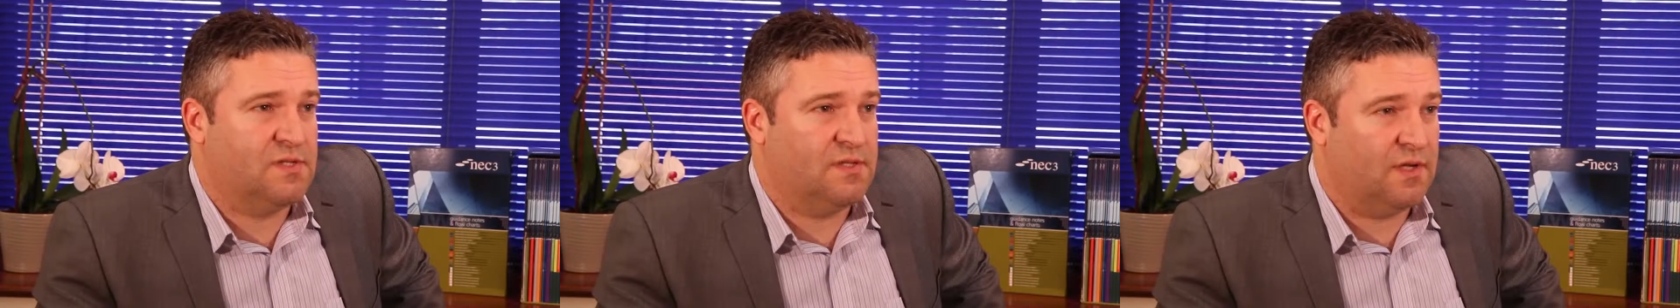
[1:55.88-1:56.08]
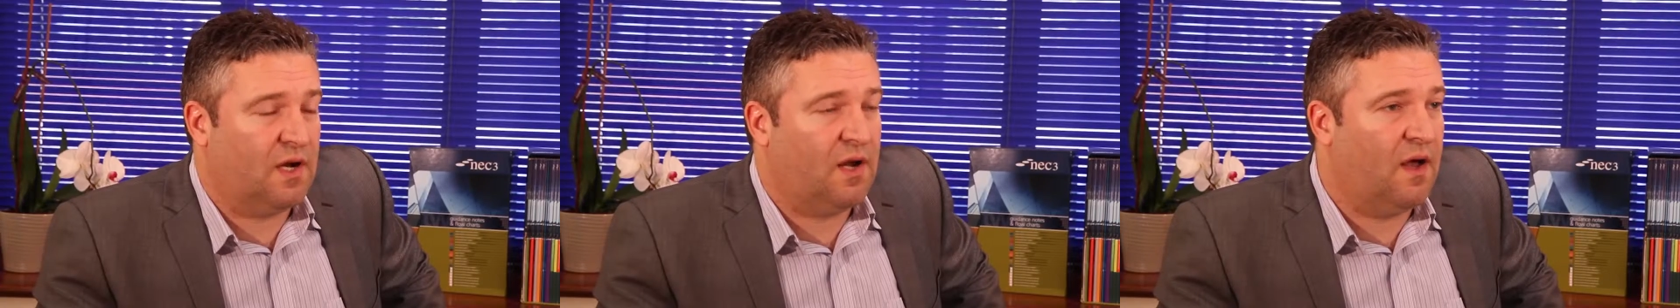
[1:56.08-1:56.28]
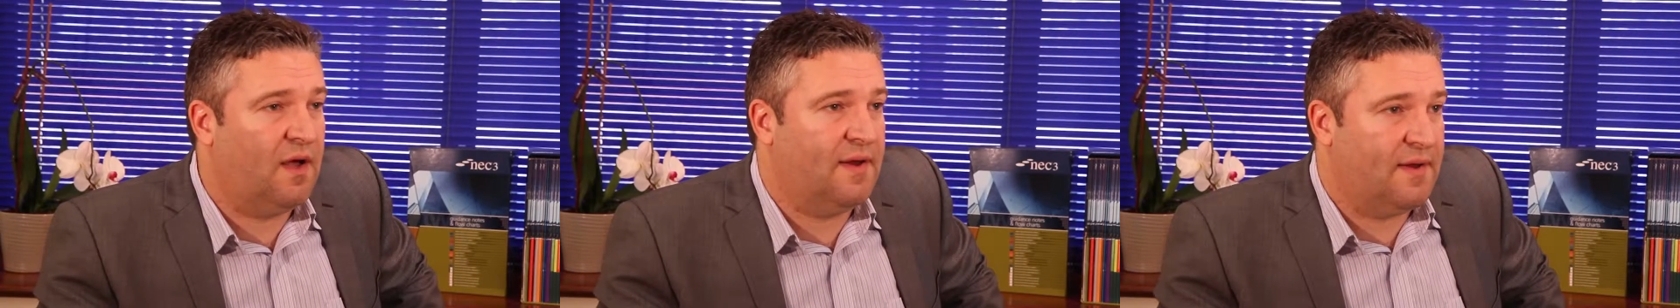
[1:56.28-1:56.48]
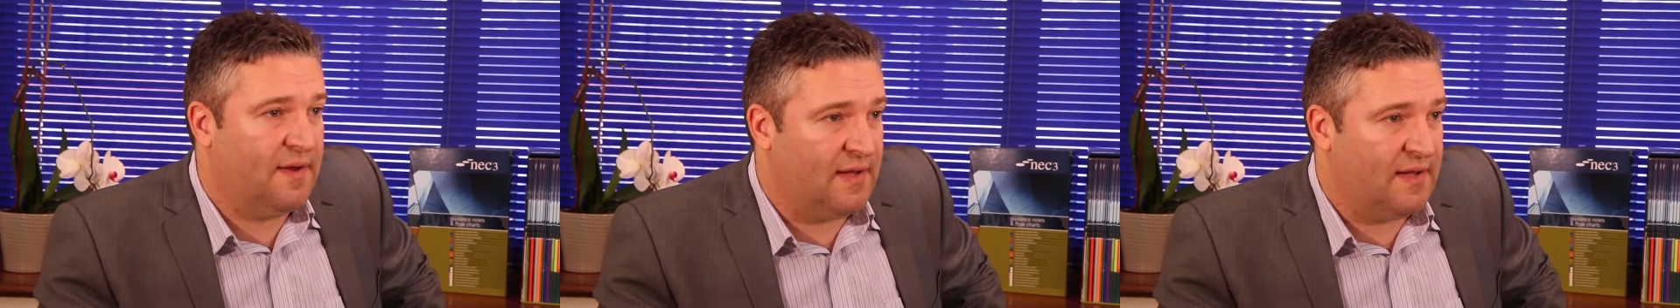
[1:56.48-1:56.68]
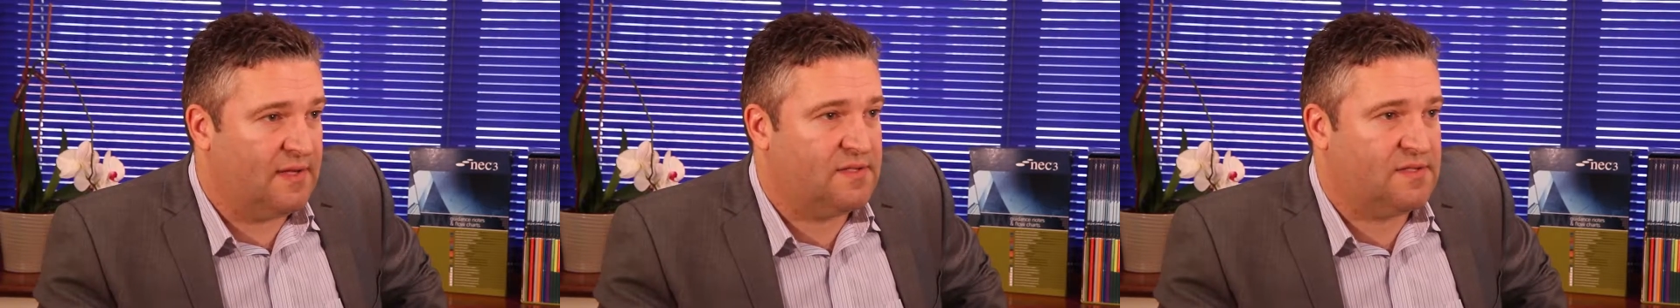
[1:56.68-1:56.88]
that the client
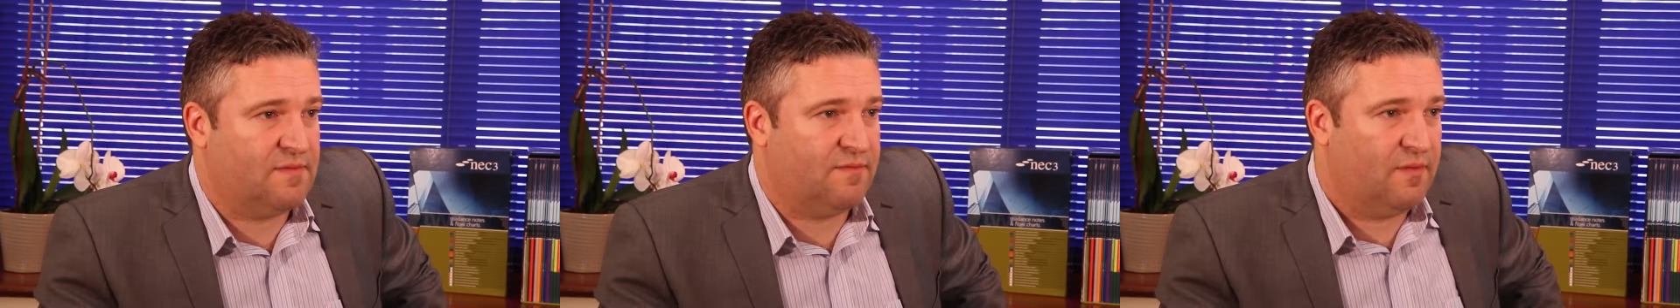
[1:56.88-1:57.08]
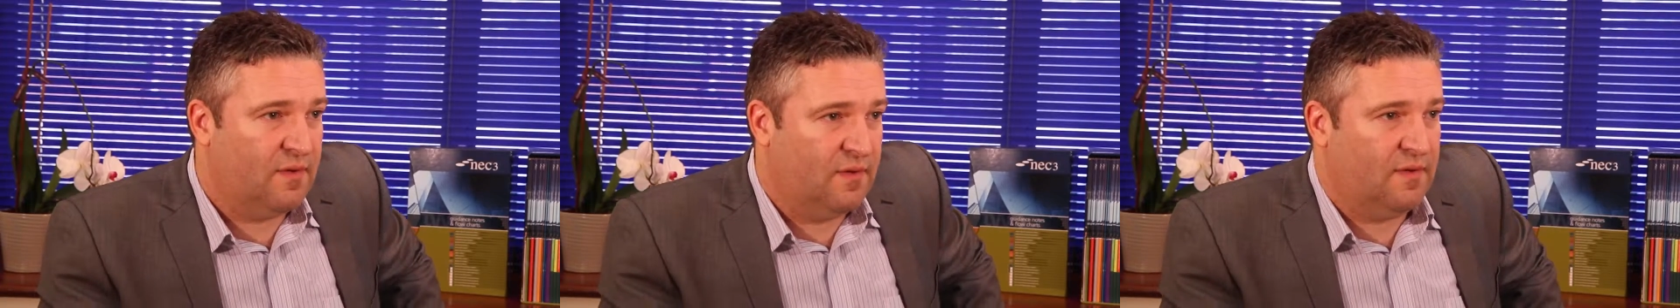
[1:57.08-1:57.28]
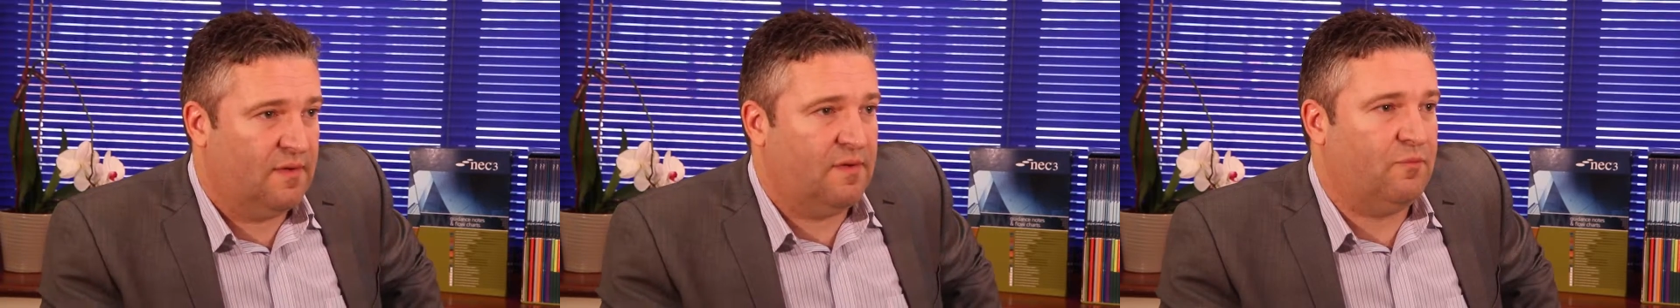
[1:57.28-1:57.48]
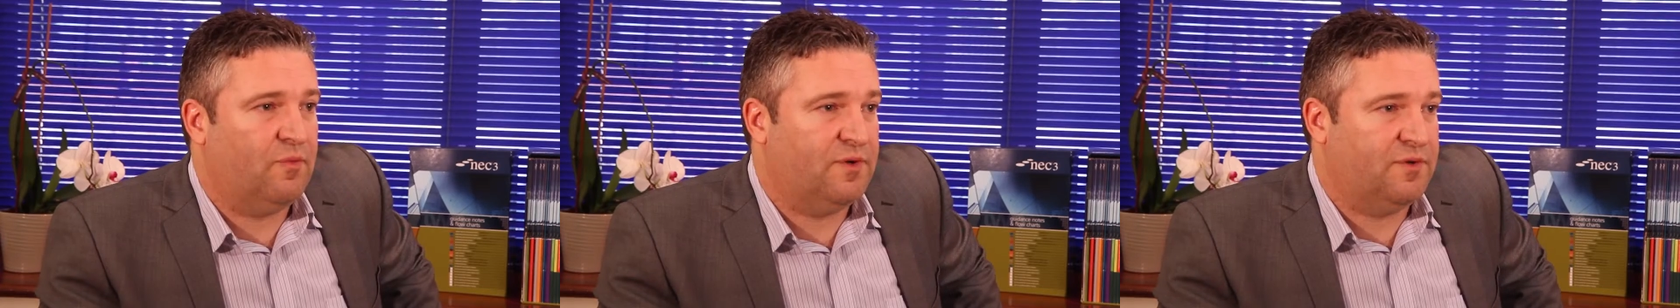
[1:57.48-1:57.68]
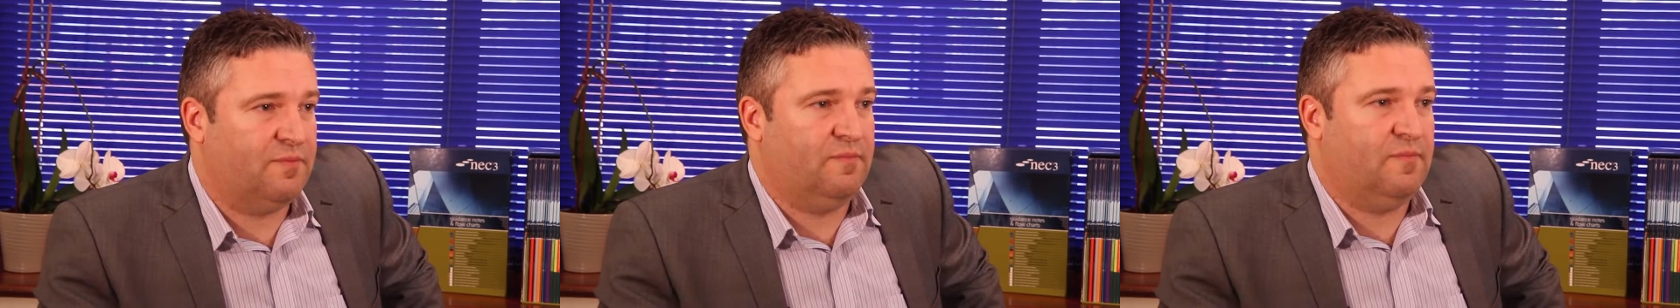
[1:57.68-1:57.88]
needs,
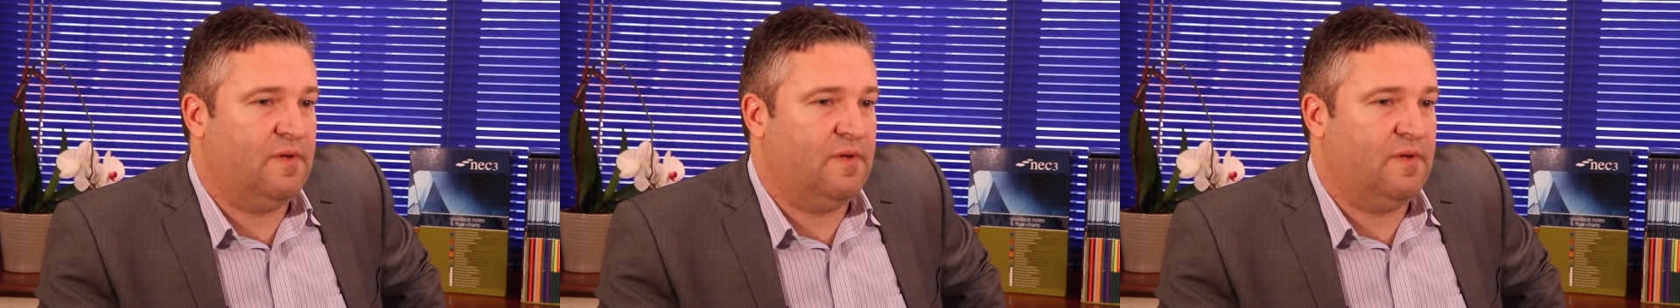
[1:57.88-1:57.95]
which